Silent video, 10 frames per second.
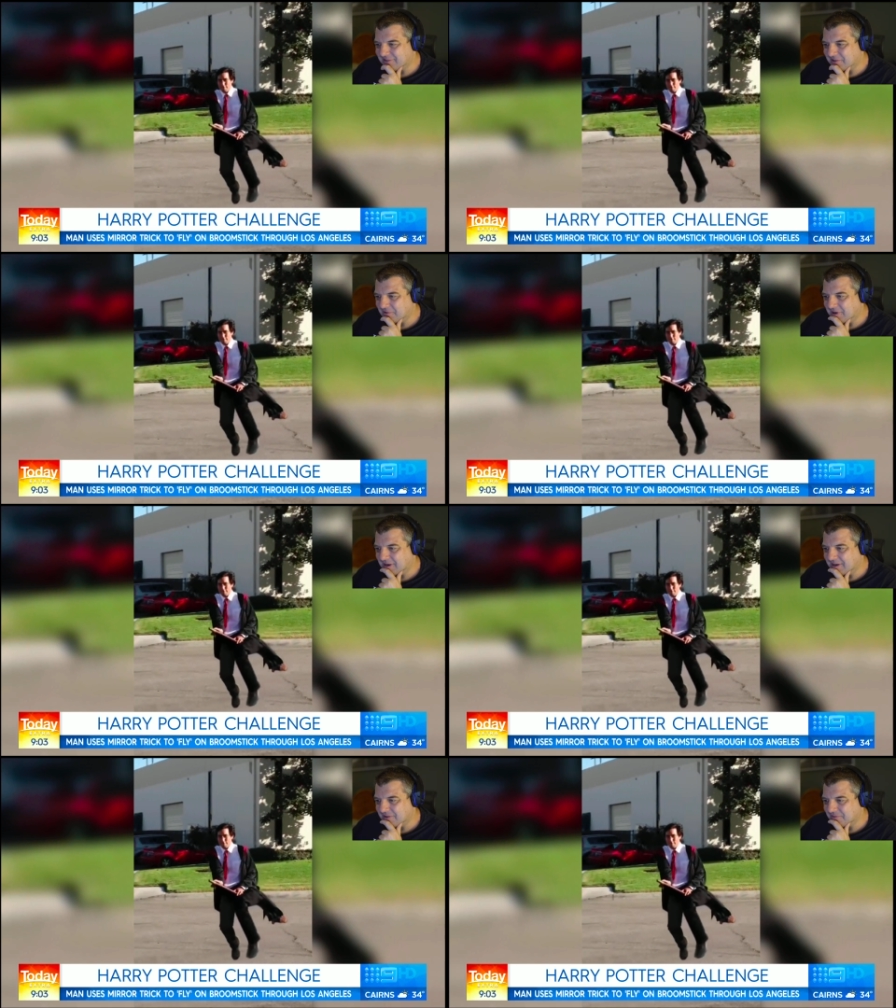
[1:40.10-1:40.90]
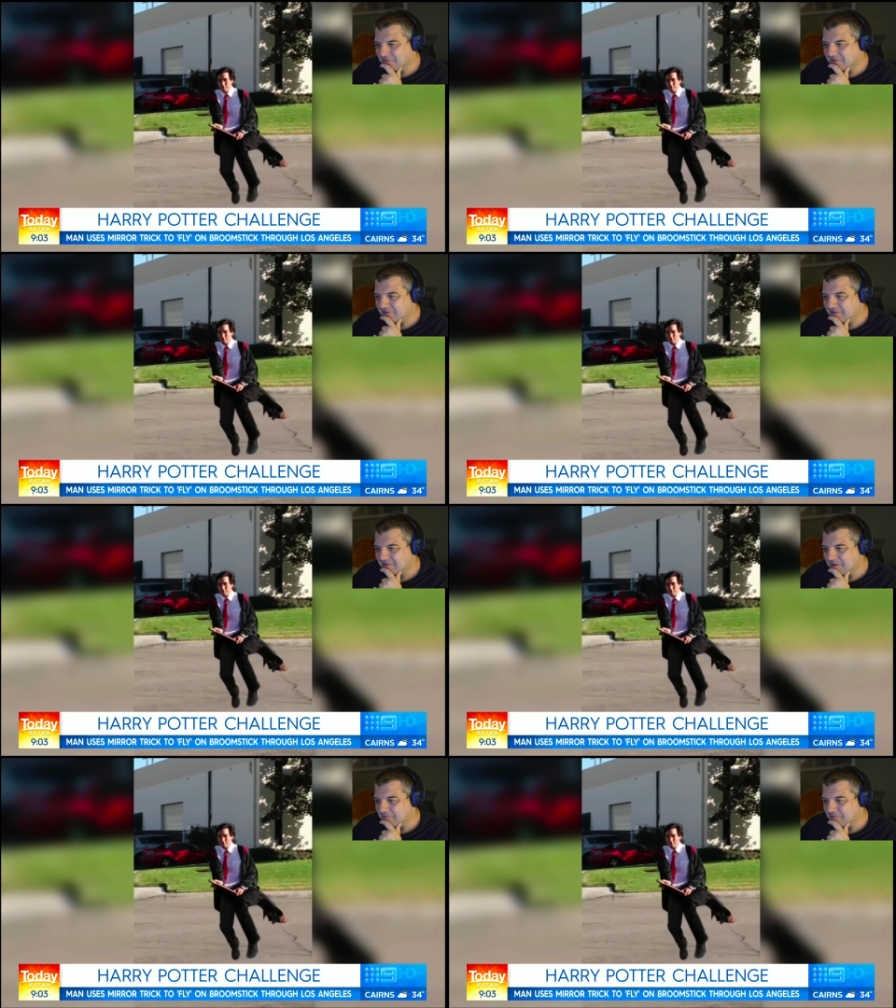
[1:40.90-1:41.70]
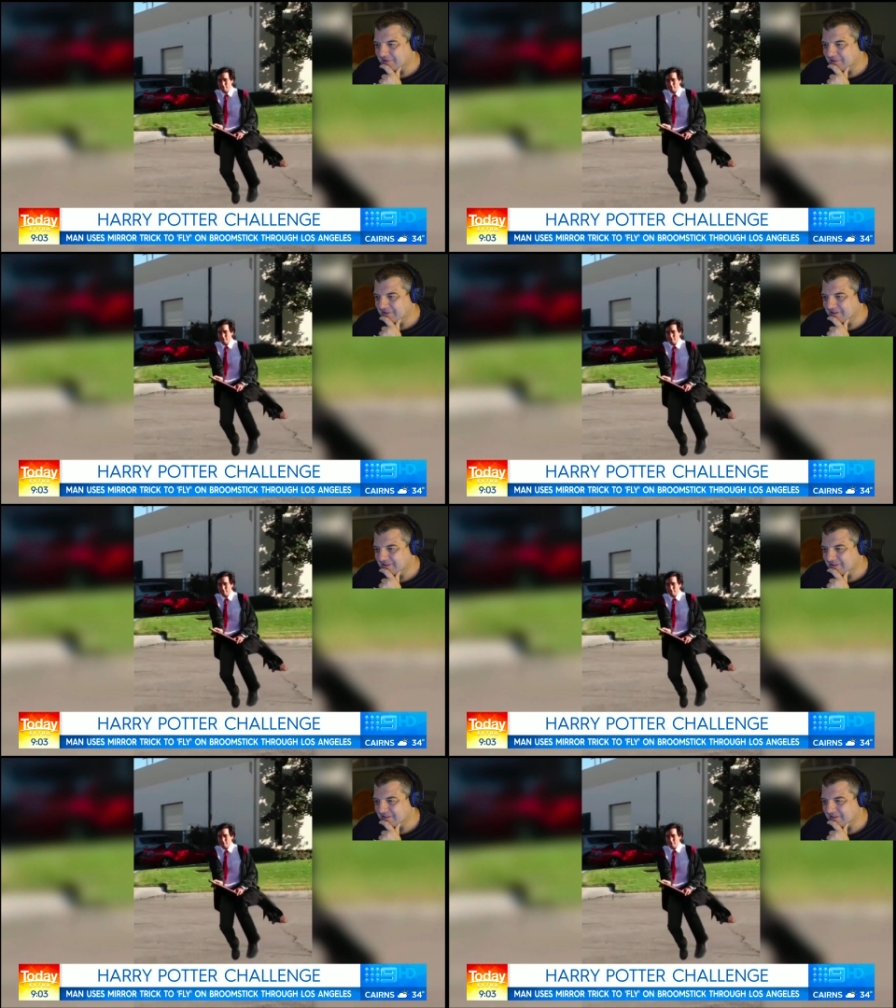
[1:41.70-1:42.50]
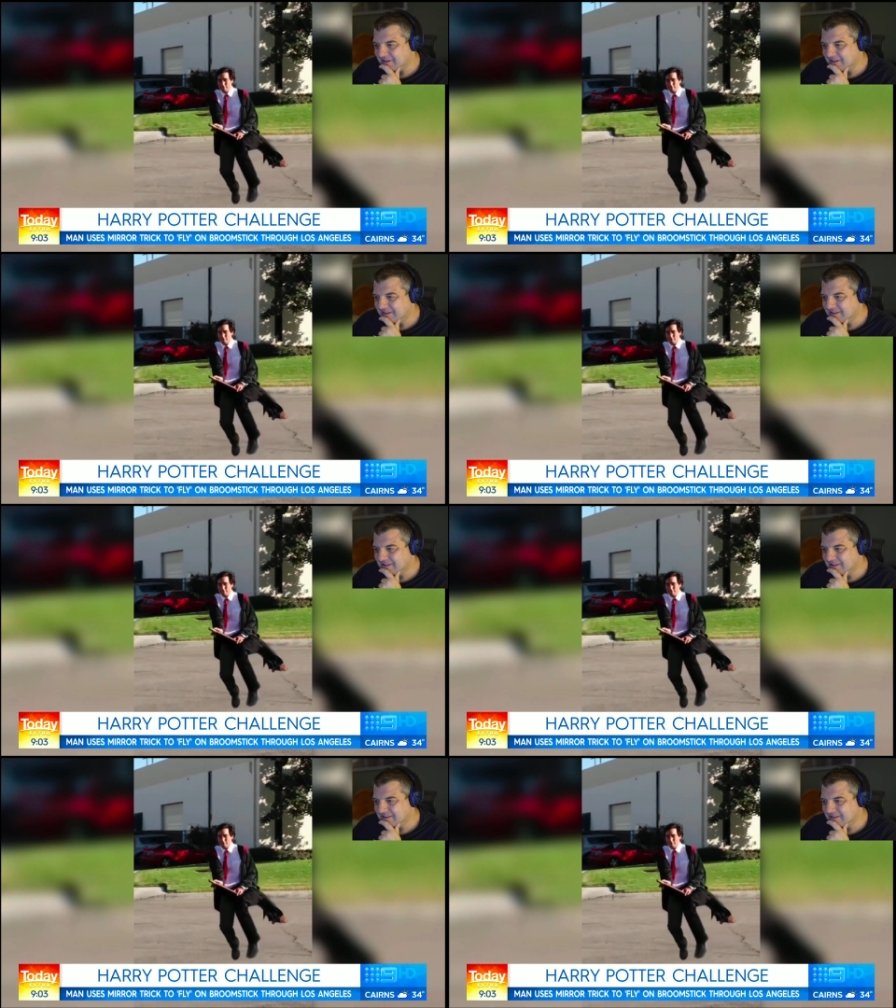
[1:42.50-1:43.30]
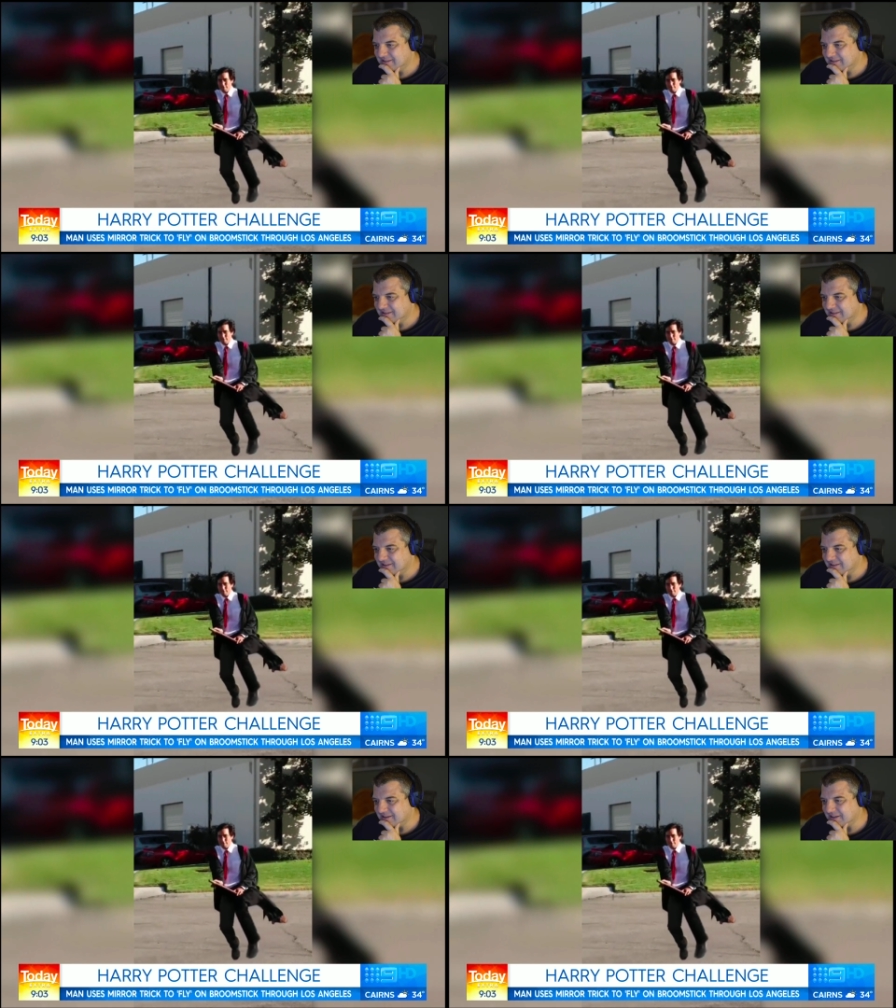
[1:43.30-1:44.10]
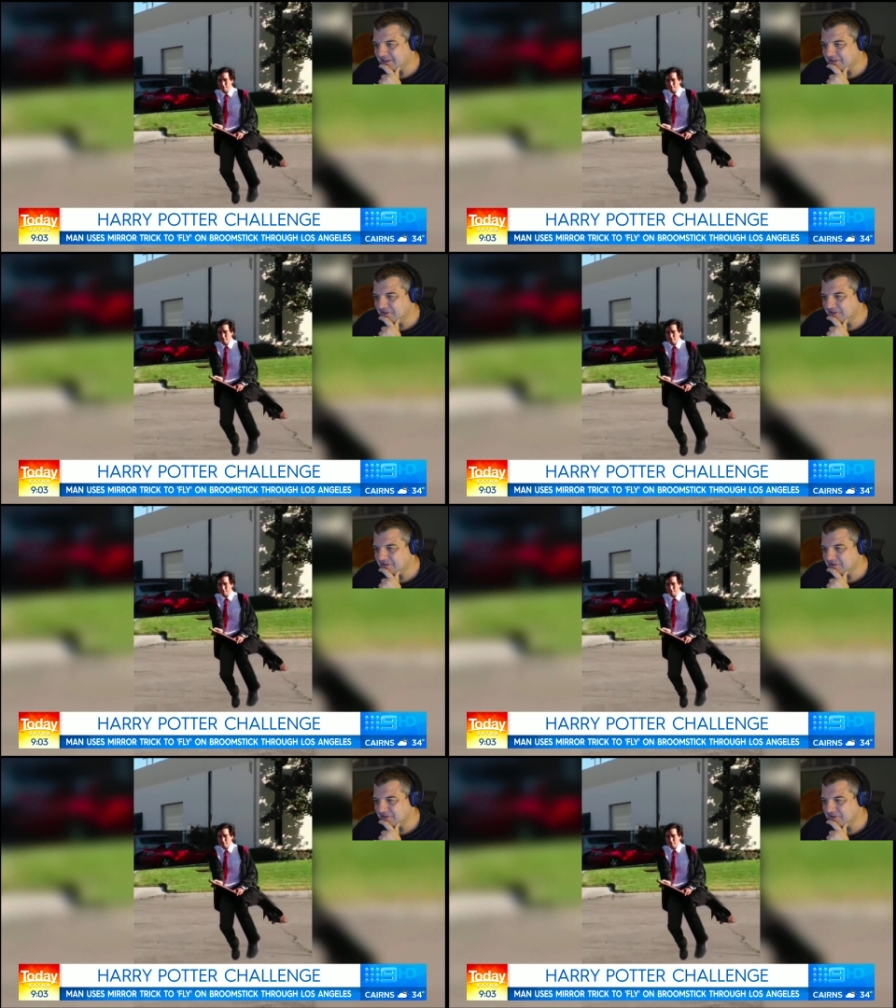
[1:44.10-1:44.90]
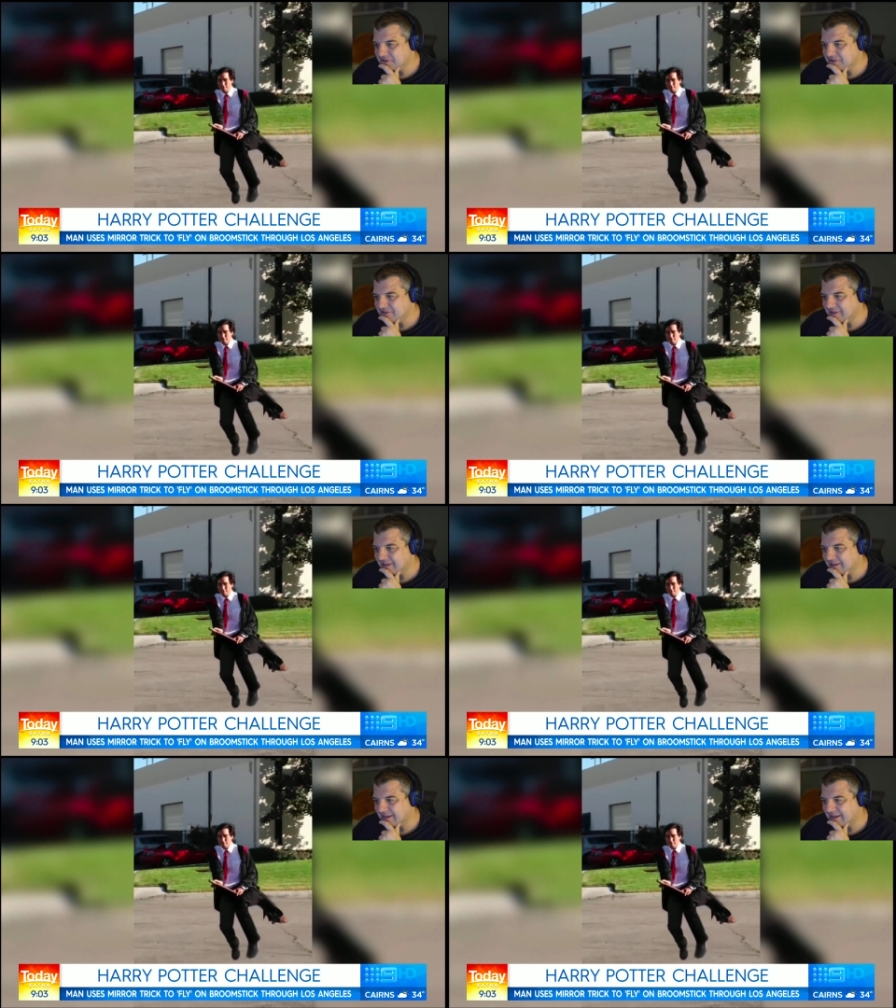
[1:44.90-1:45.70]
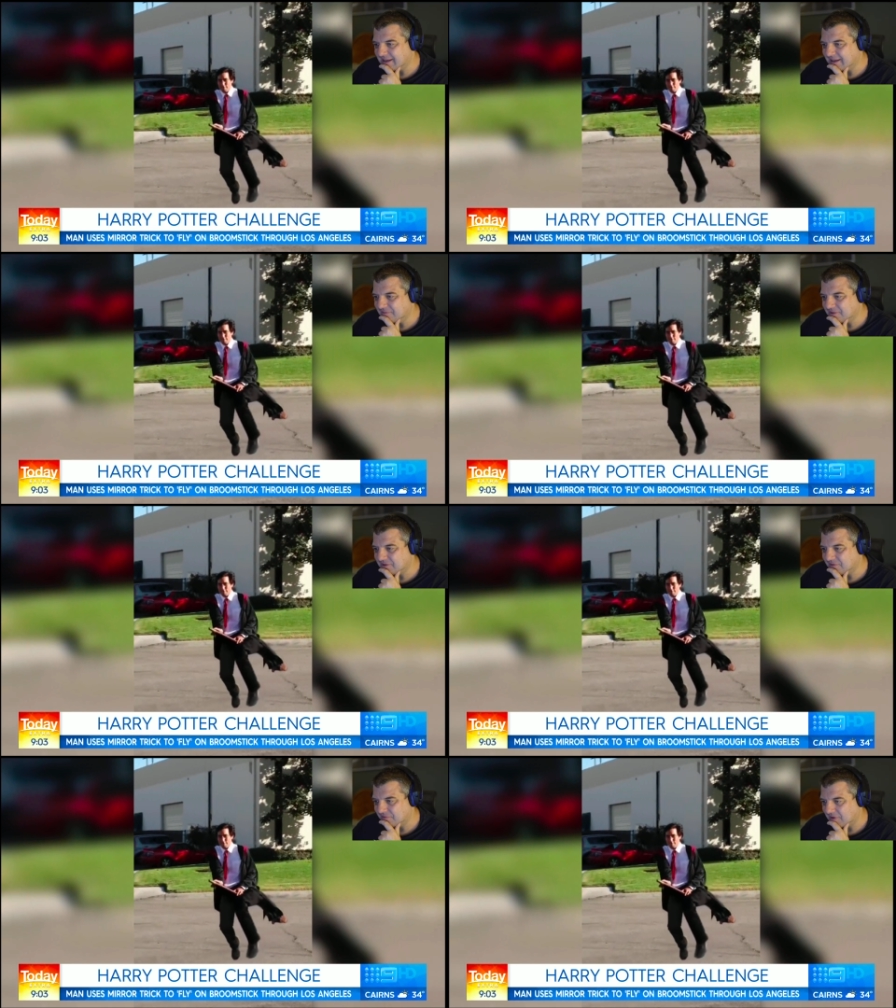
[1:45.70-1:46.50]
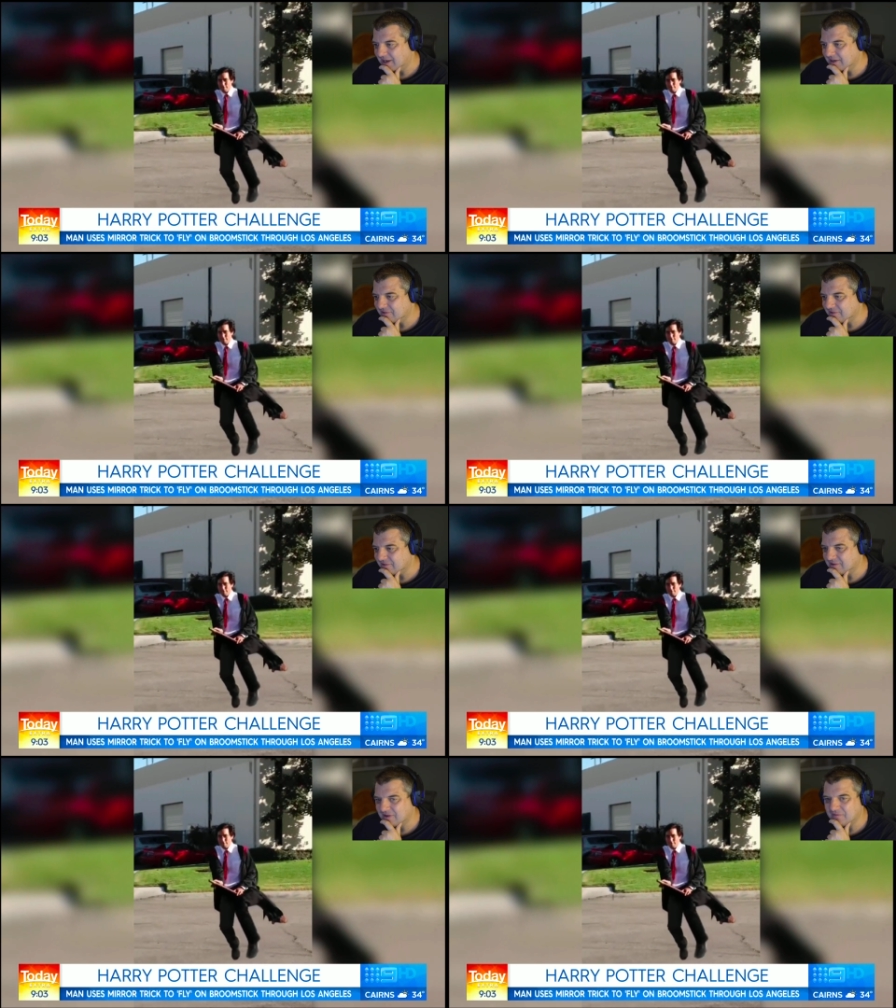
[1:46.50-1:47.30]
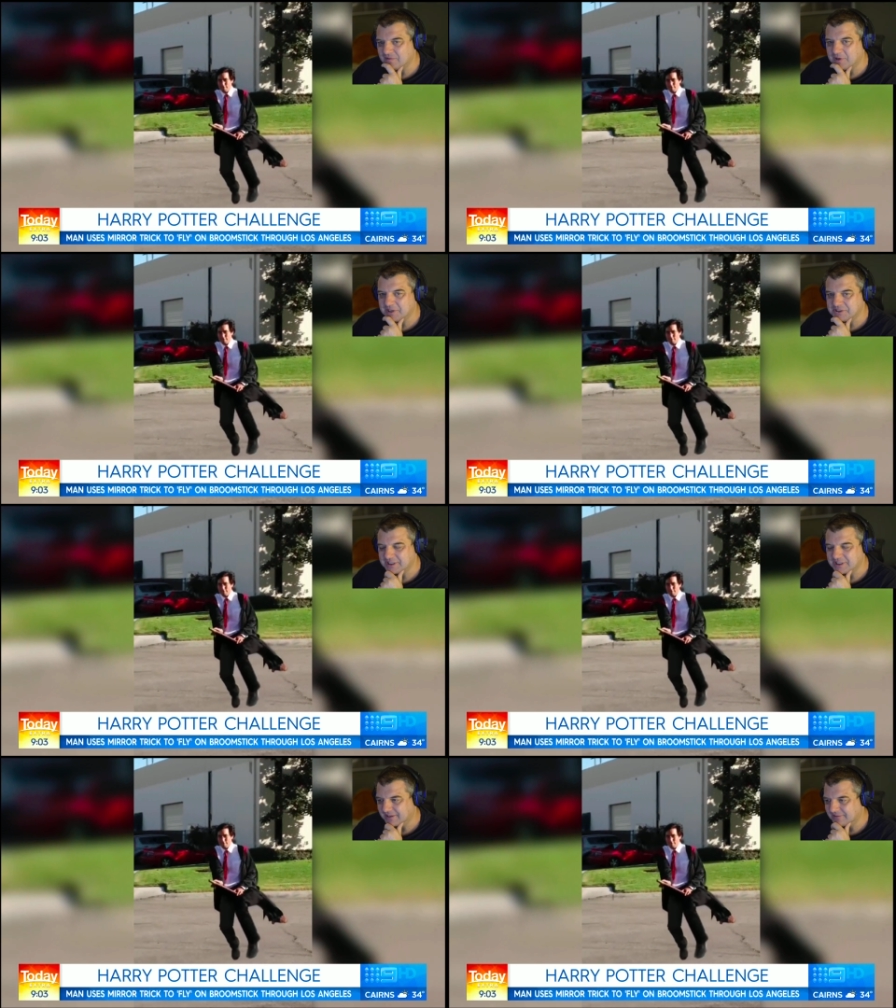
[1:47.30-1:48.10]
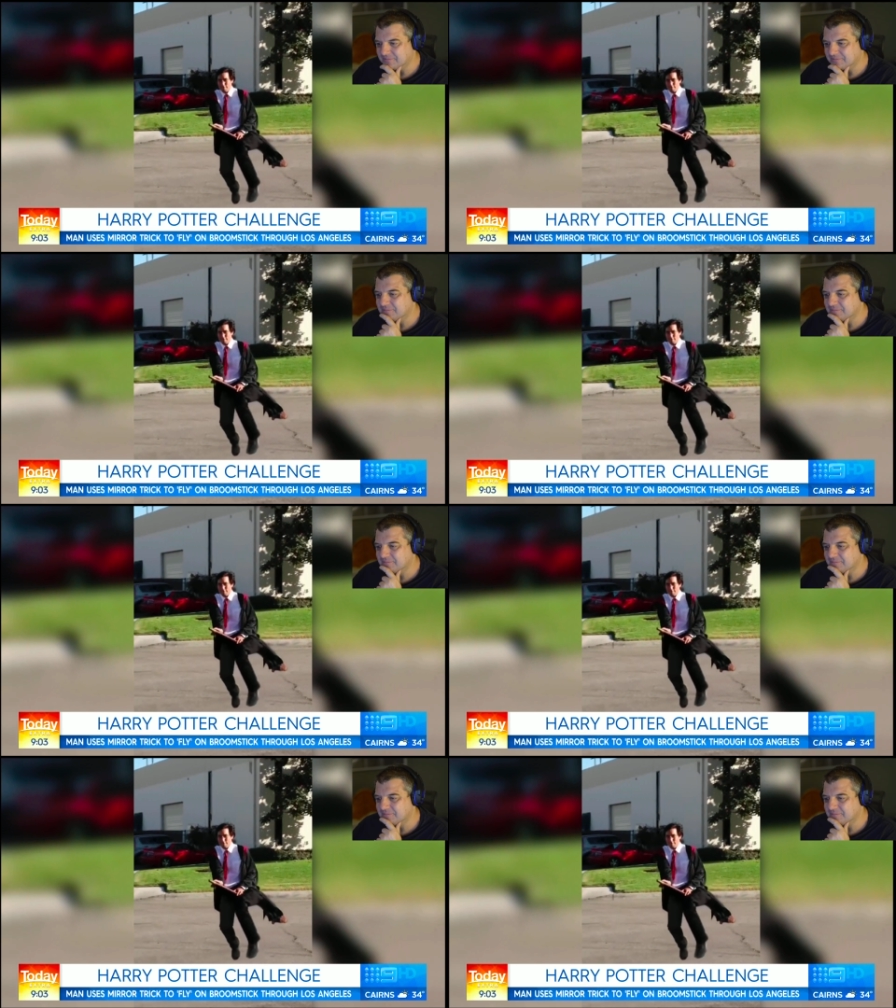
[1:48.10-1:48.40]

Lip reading: It's like, hang on, where's his skateboard? Right? Like you shouldn't see it there, which is fine because it's covered by the sheet.